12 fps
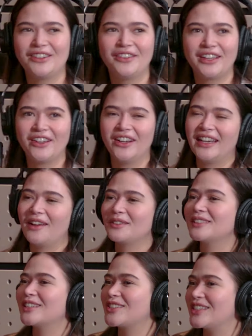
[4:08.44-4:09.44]
Oh my God. I
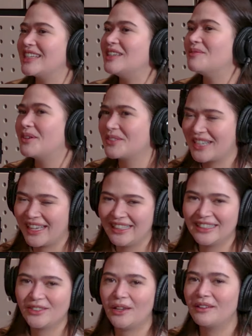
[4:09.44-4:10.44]
was such an emo
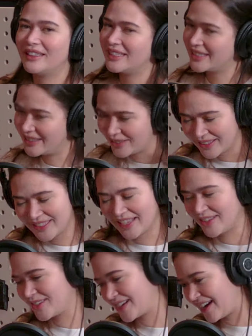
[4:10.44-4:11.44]
child, so I'd listen to the
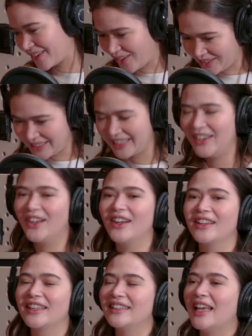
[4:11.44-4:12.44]
soundtrack all day
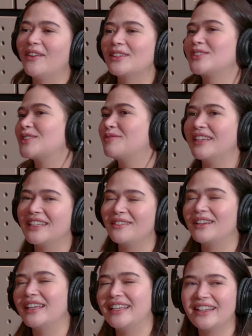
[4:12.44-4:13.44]
long. Now it's just
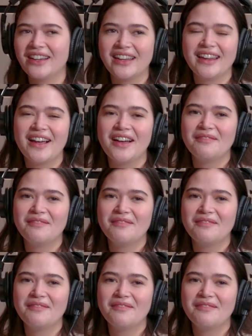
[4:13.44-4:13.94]
funny when I hear it.